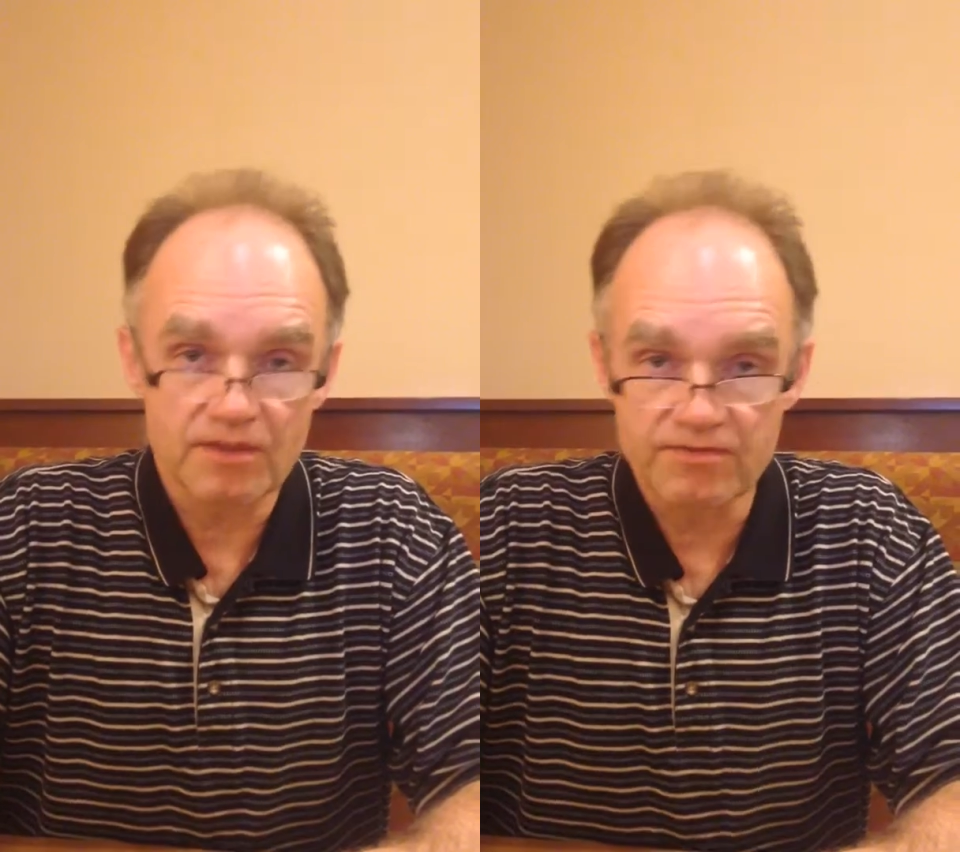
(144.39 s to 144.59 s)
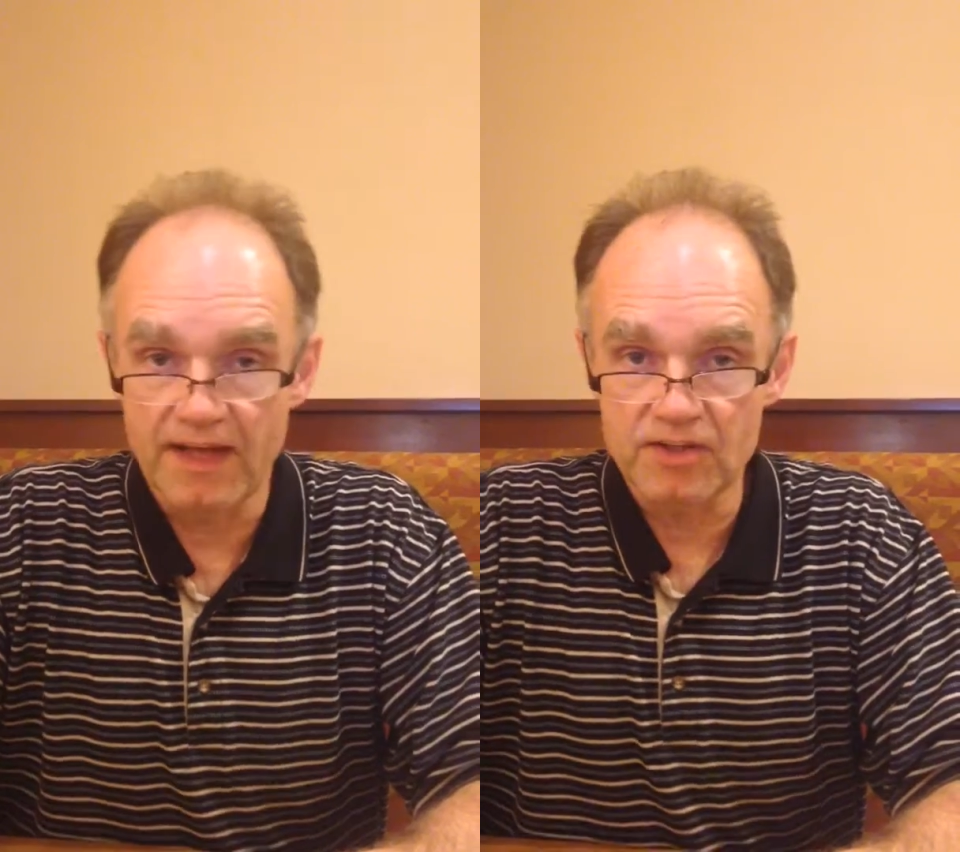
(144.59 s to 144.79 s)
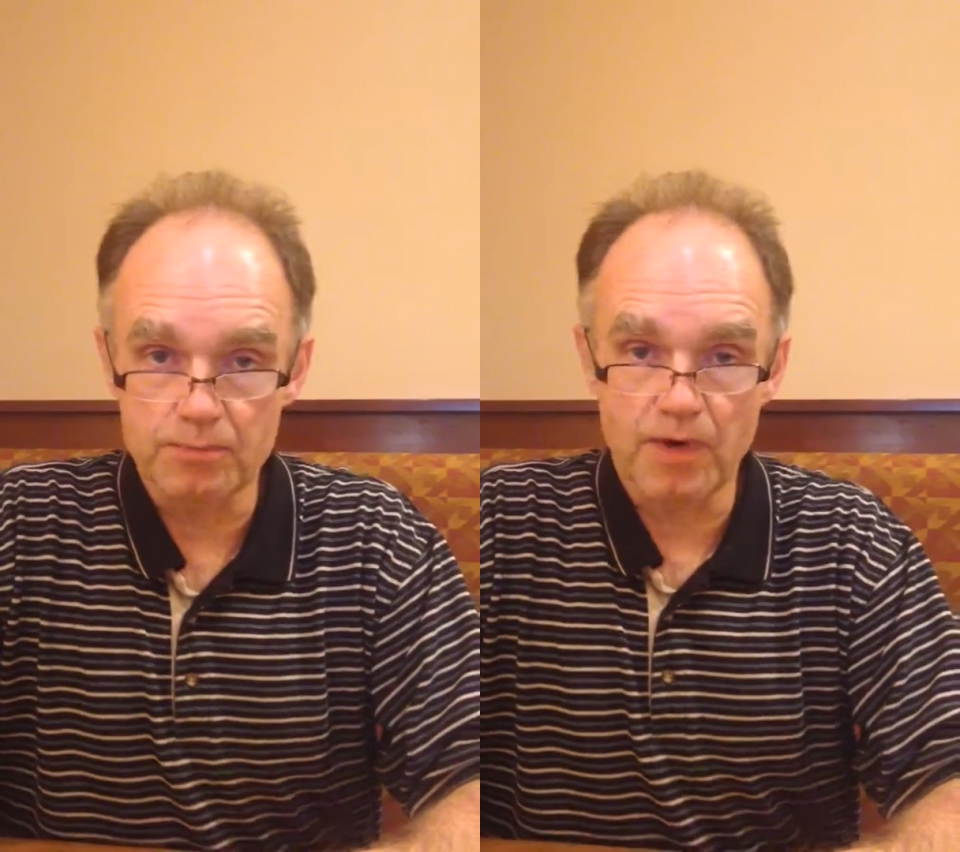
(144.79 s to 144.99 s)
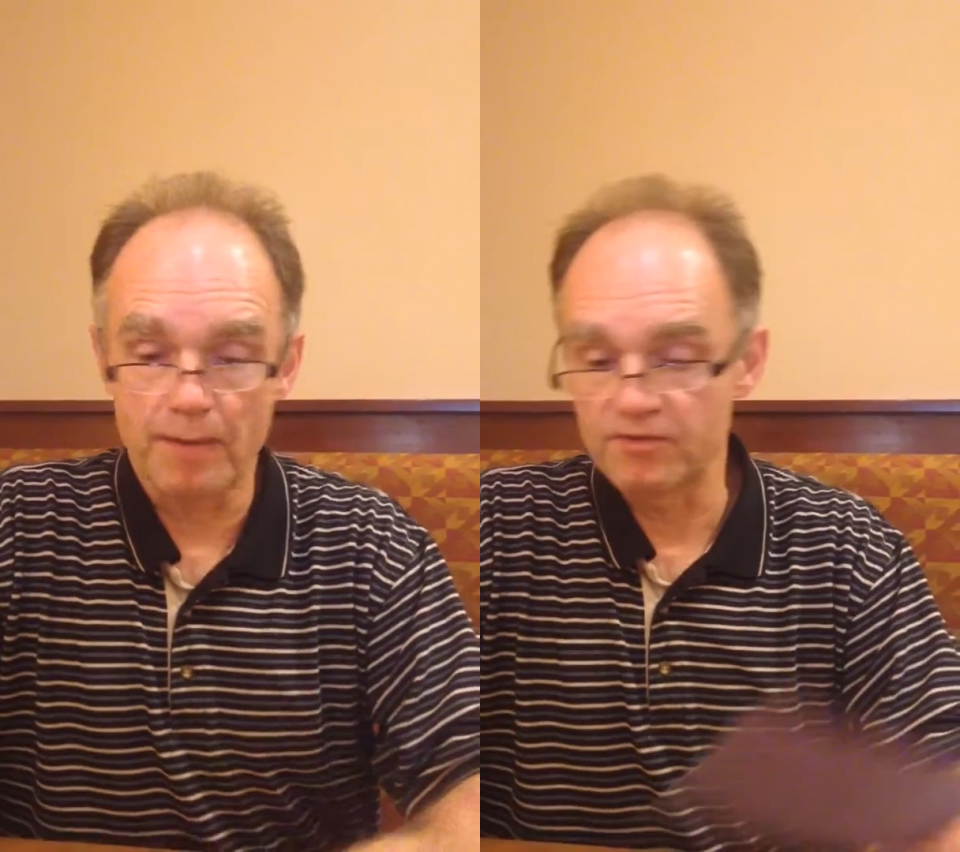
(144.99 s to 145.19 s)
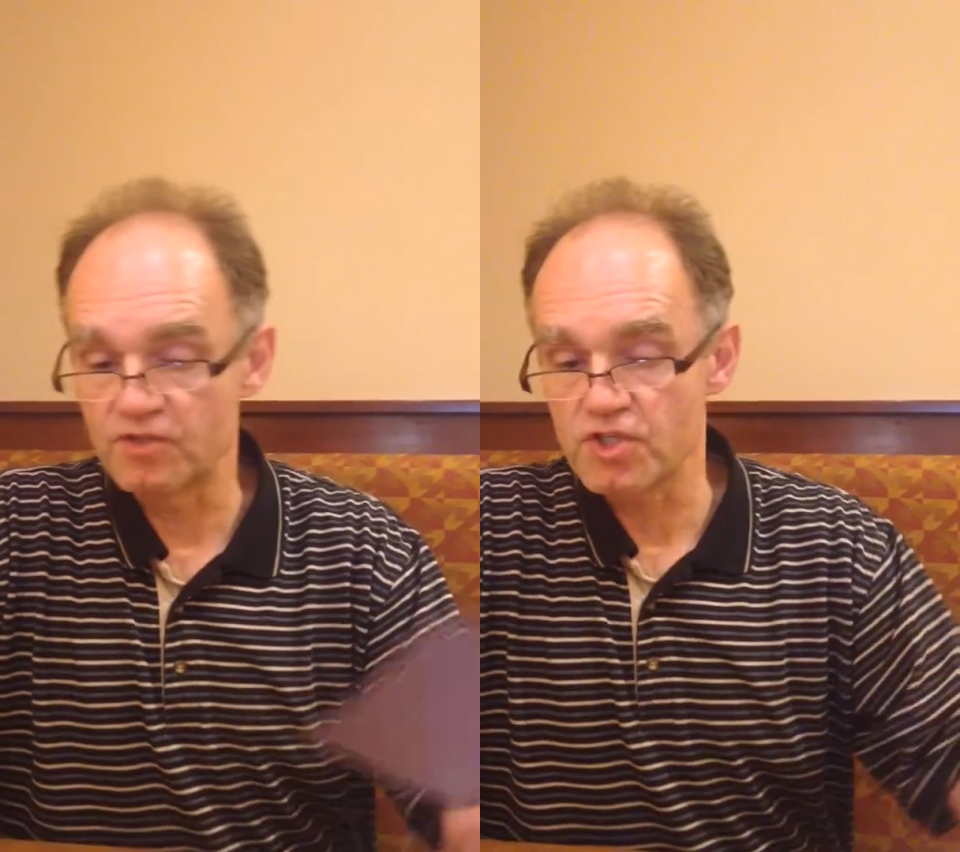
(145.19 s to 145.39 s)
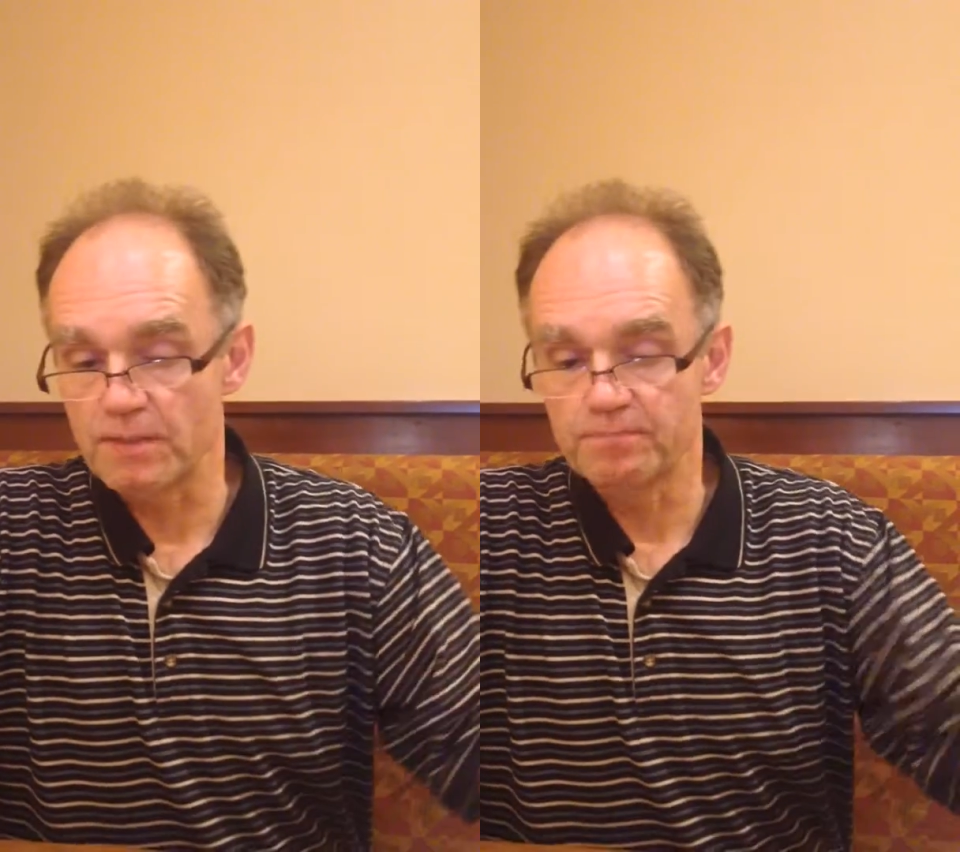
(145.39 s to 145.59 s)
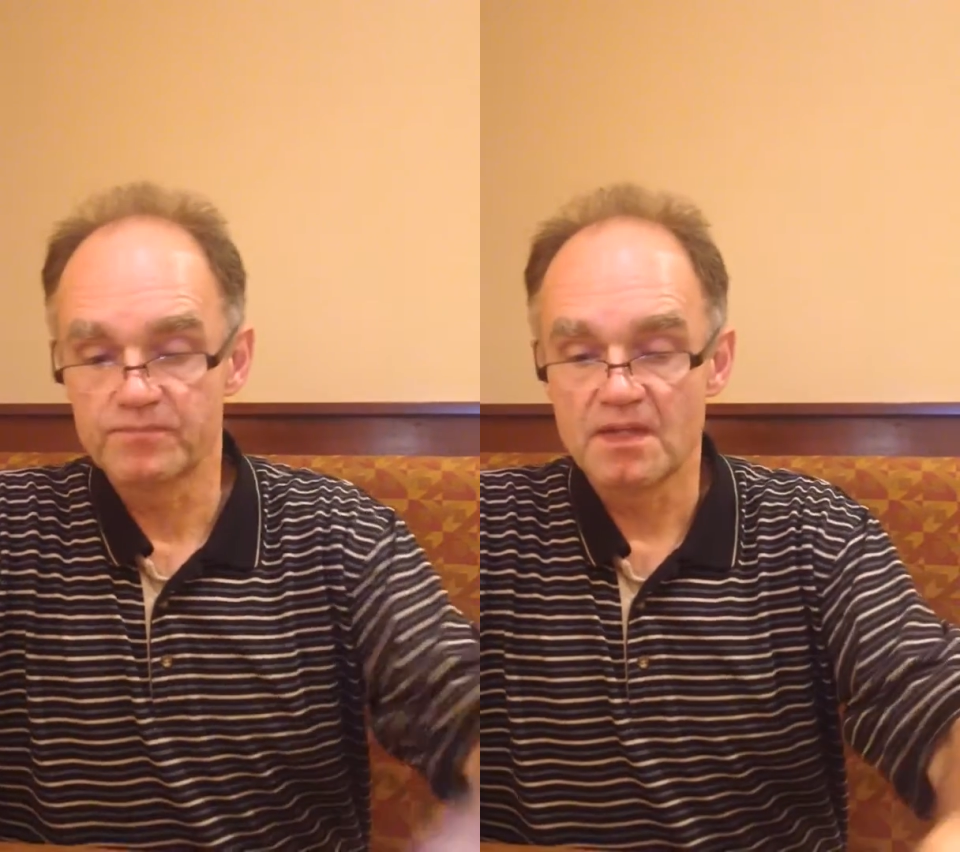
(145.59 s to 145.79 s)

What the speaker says: their value proposition.